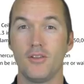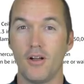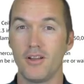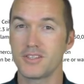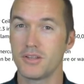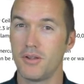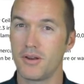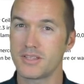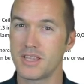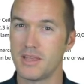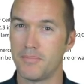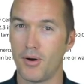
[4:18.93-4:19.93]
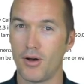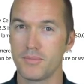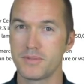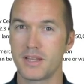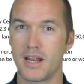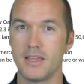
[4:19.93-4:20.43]
You'll also notice that the
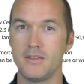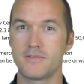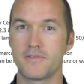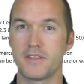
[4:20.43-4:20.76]
bulbs that I used